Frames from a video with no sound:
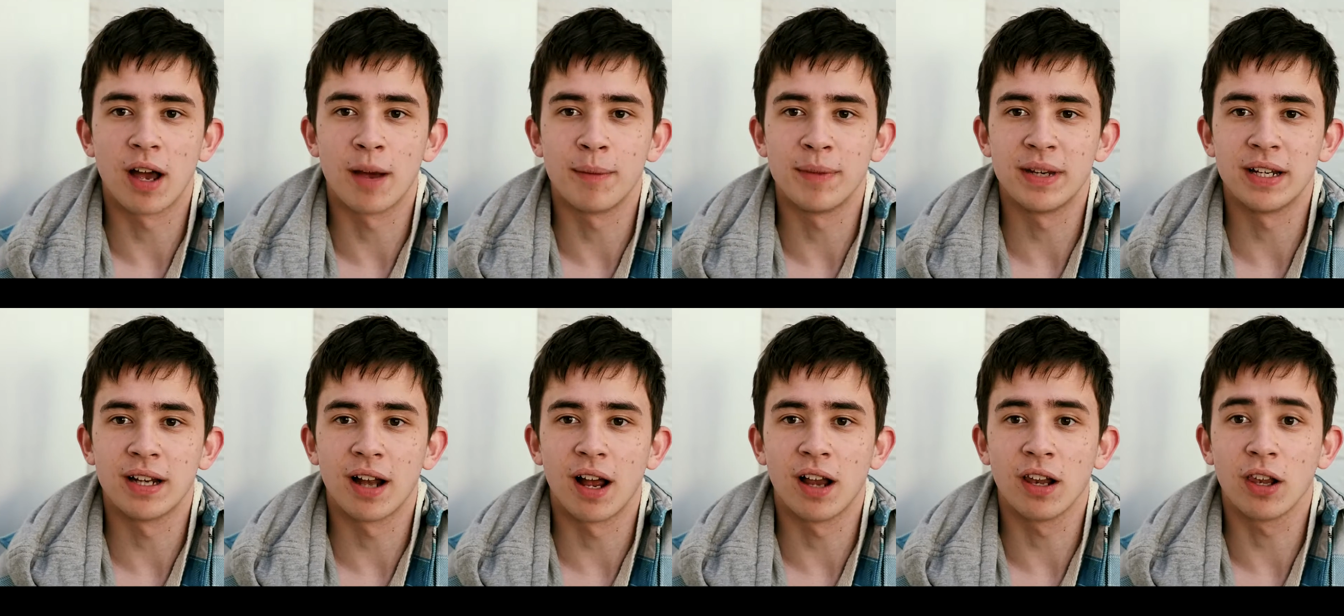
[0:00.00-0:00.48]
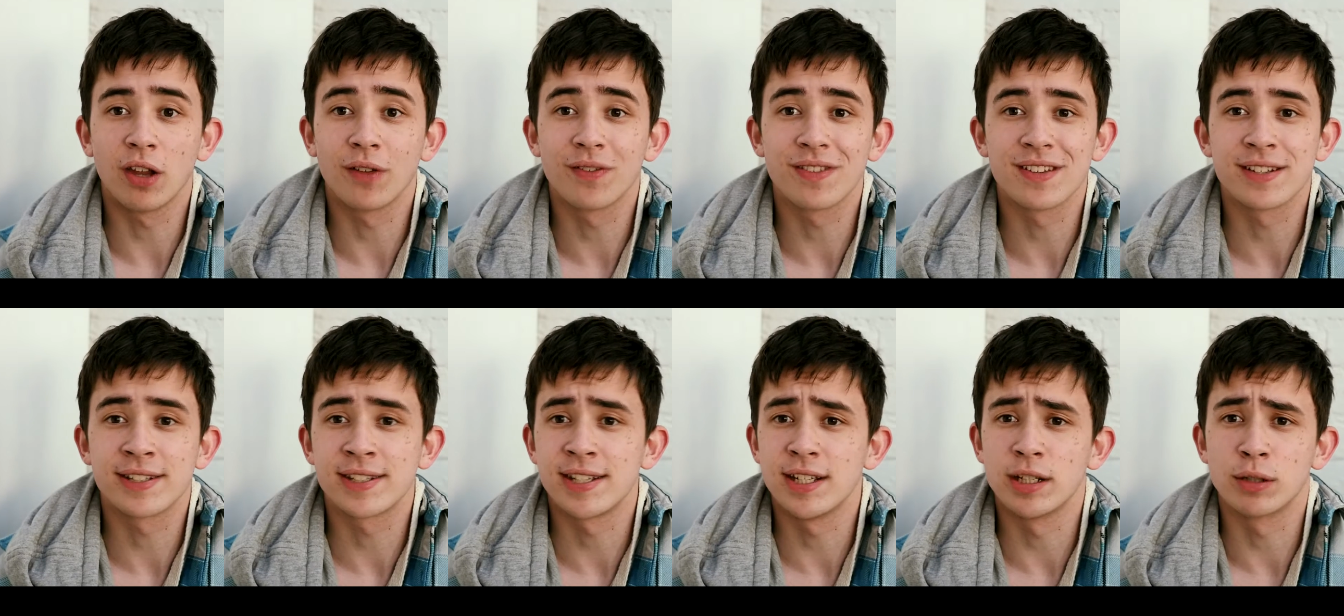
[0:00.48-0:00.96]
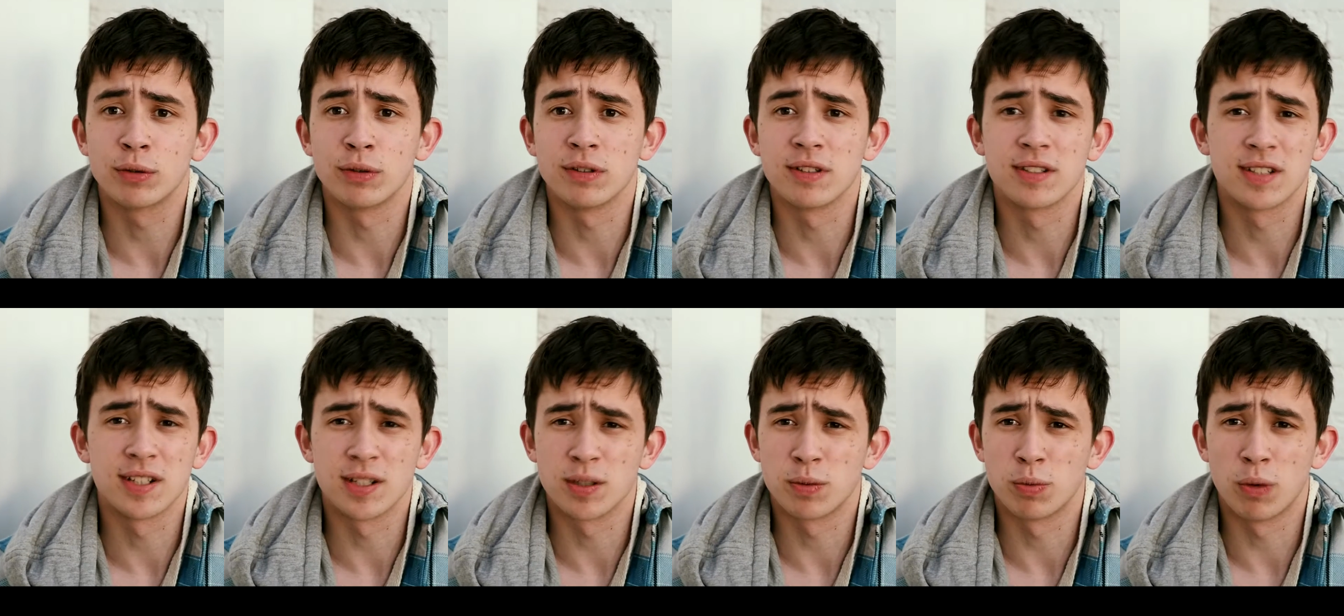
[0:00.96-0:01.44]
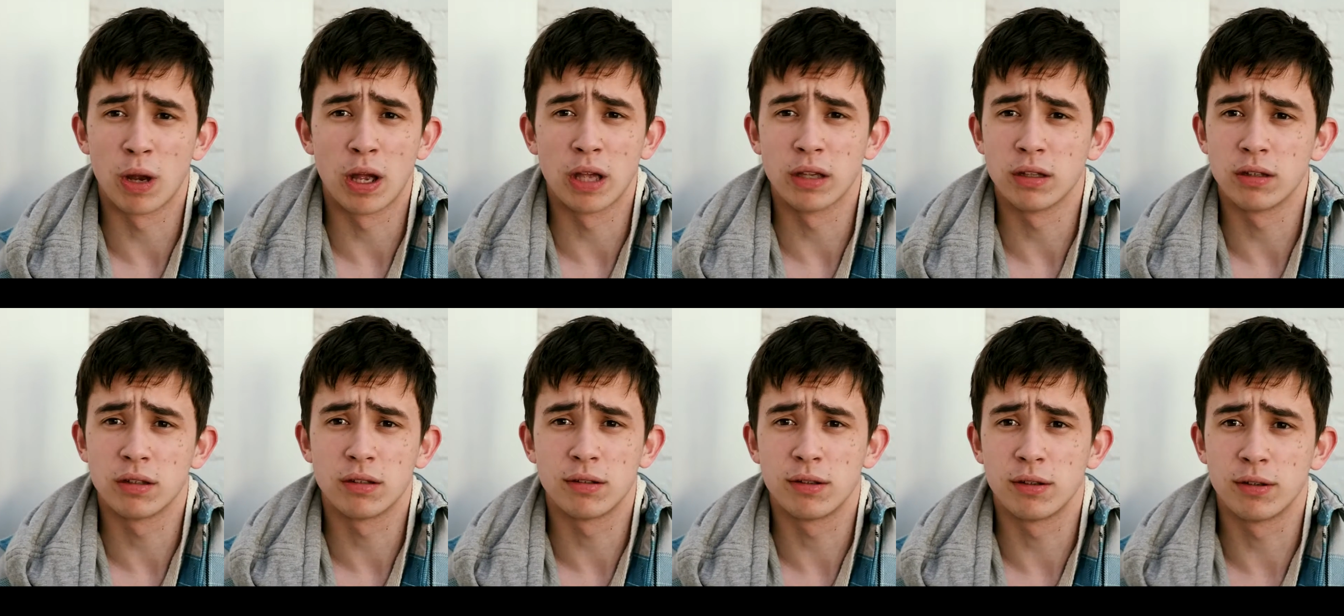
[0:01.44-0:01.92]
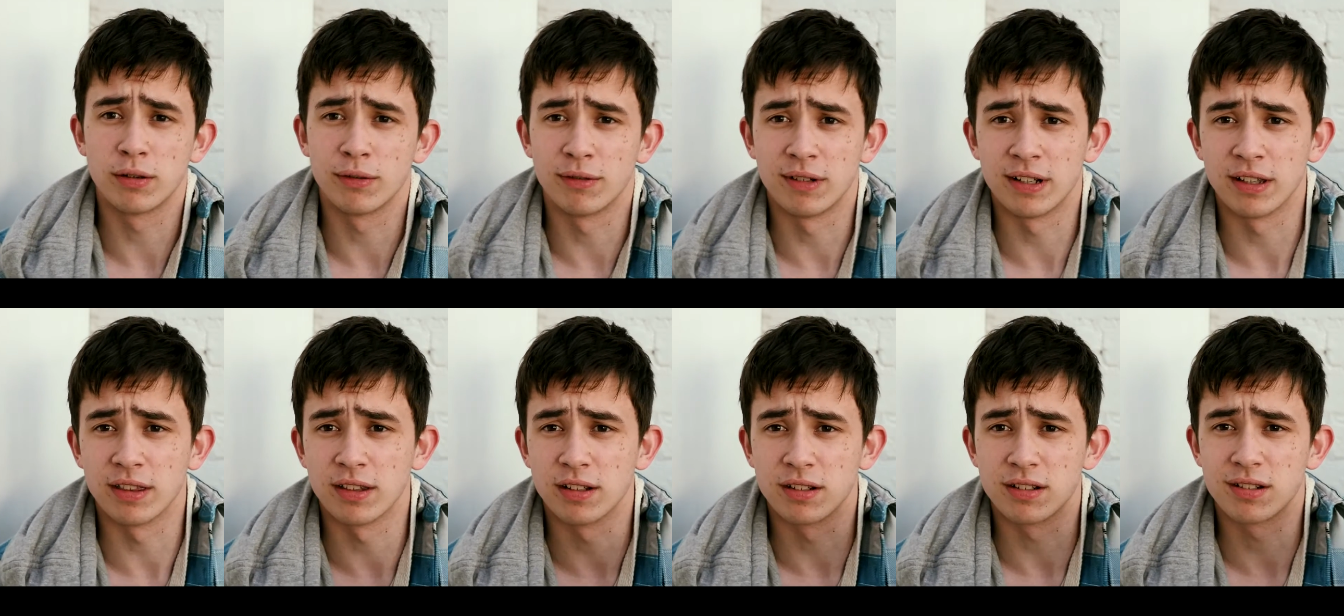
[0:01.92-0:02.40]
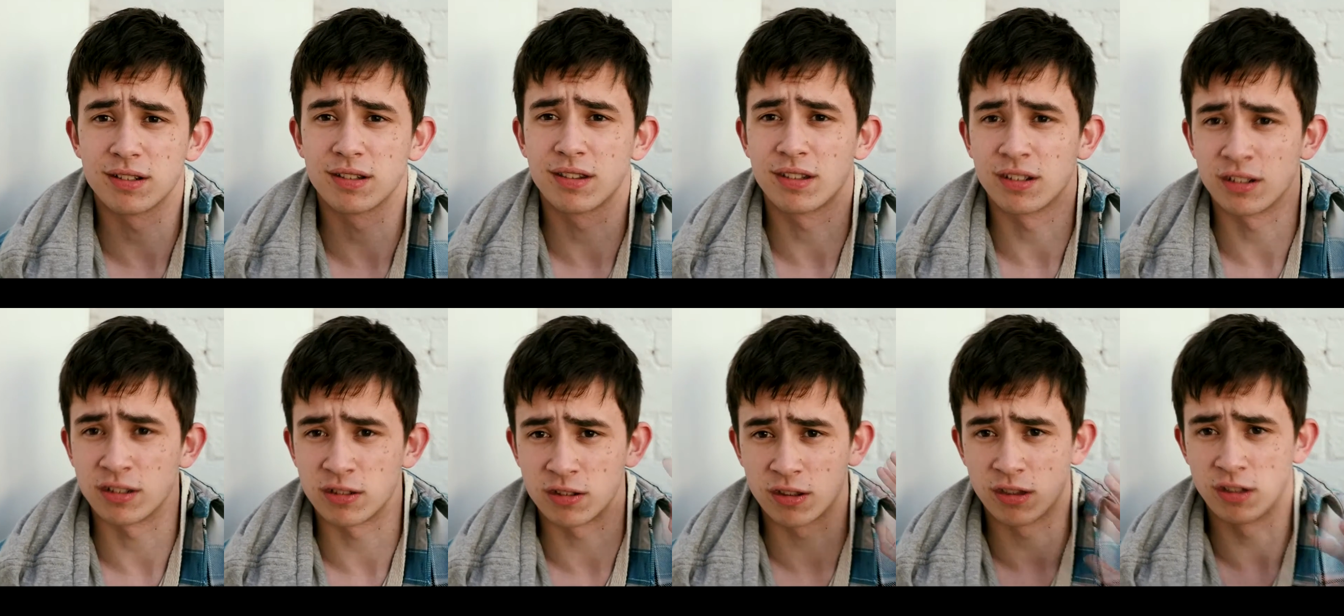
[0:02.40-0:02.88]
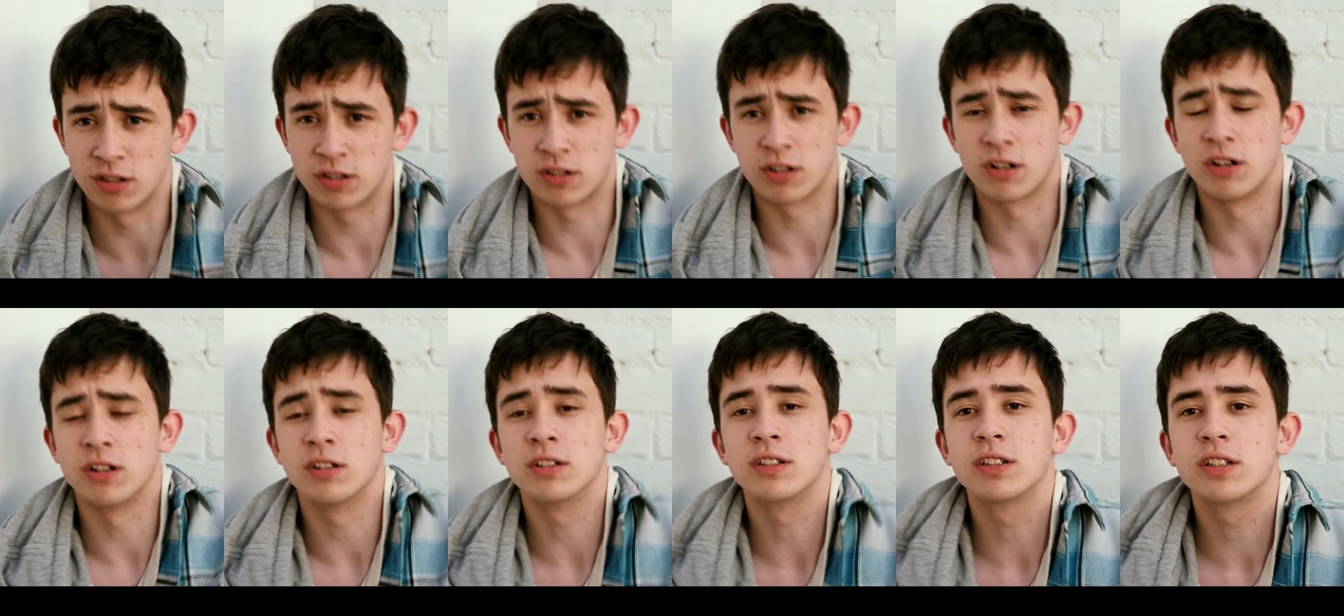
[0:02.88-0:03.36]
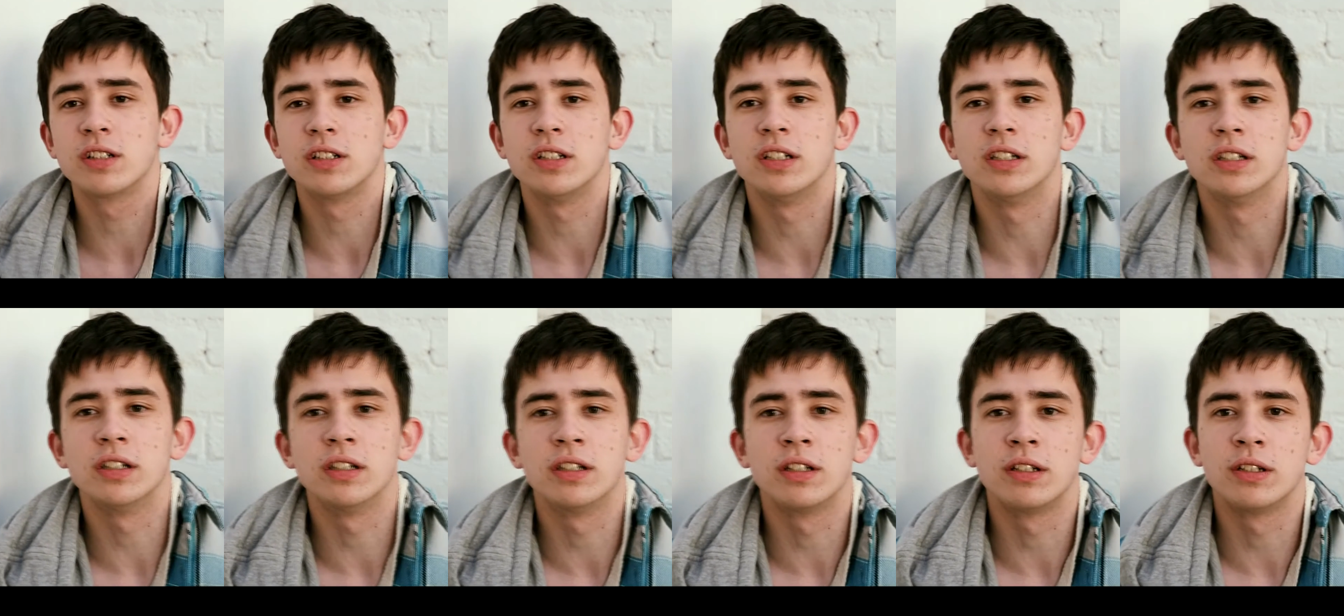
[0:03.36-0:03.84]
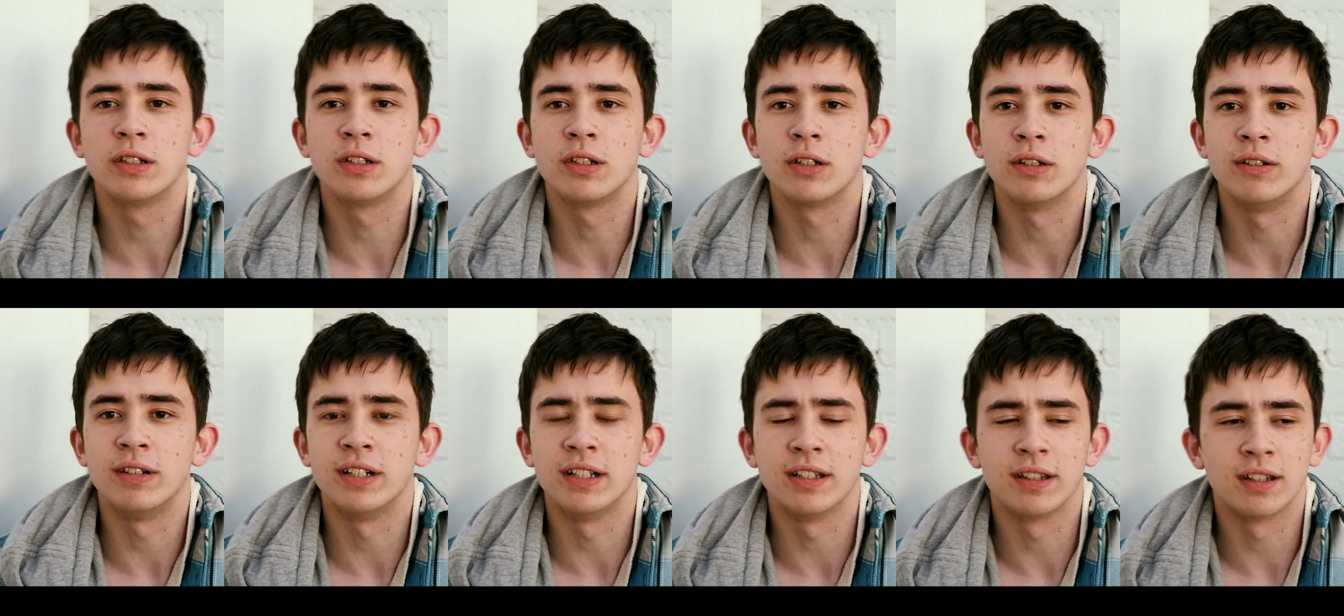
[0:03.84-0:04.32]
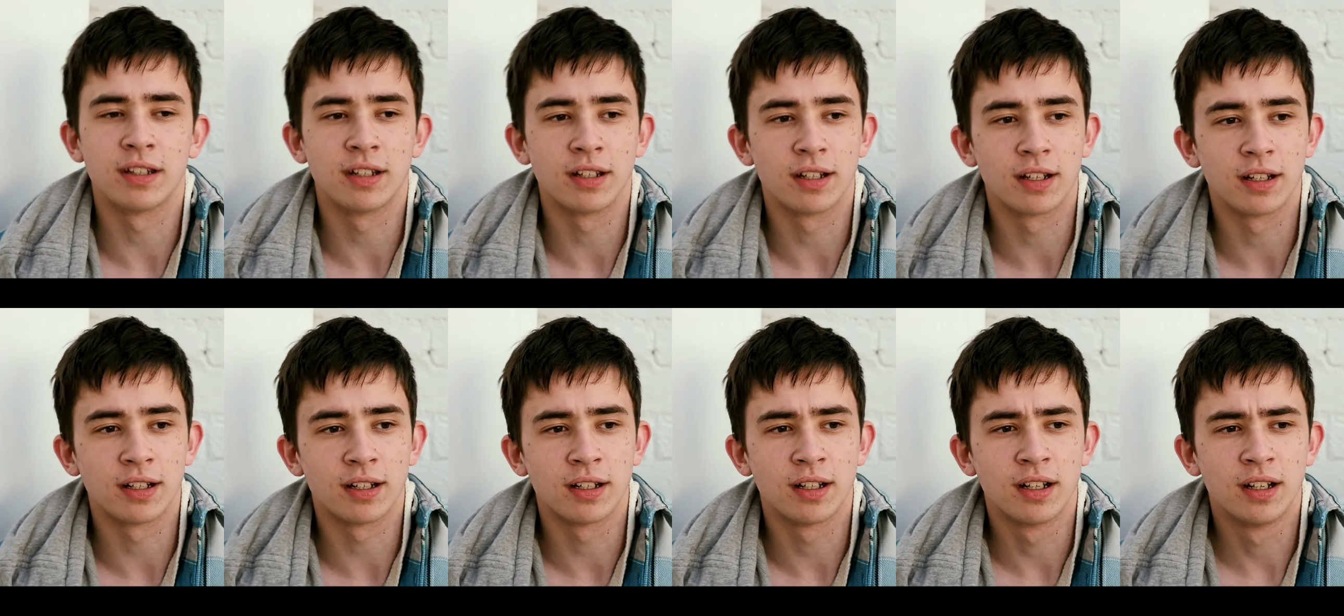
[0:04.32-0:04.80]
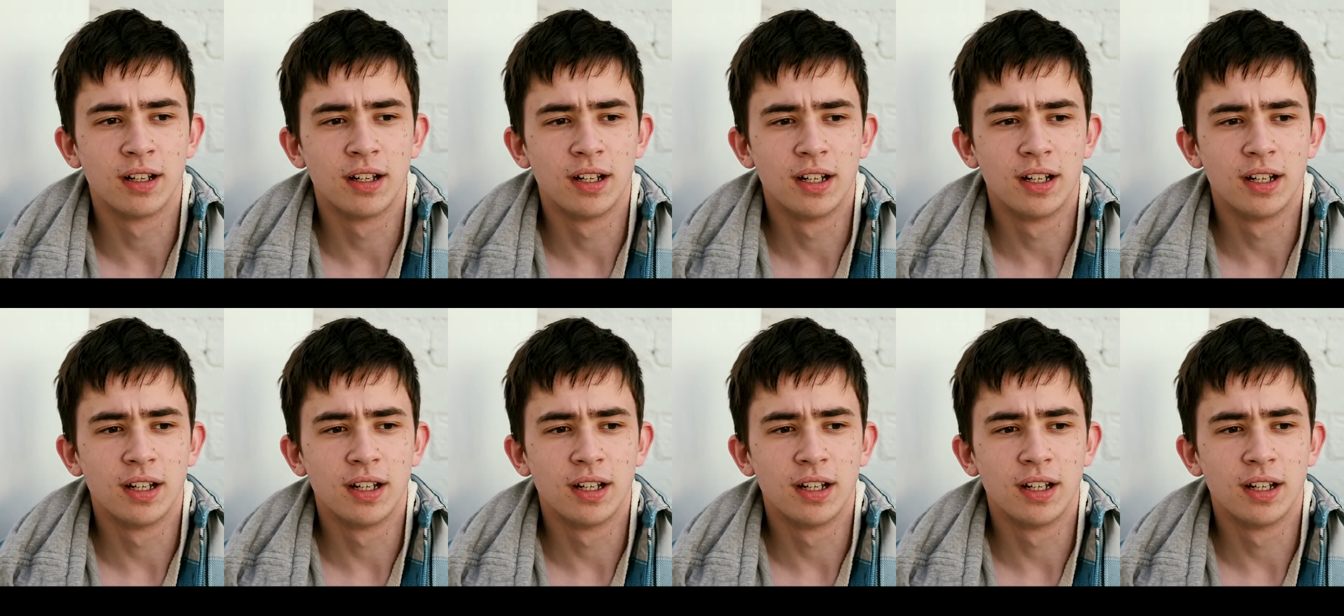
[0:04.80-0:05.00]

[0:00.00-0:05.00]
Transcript: I mean, I love the sequences where you're in the jungle, you're in the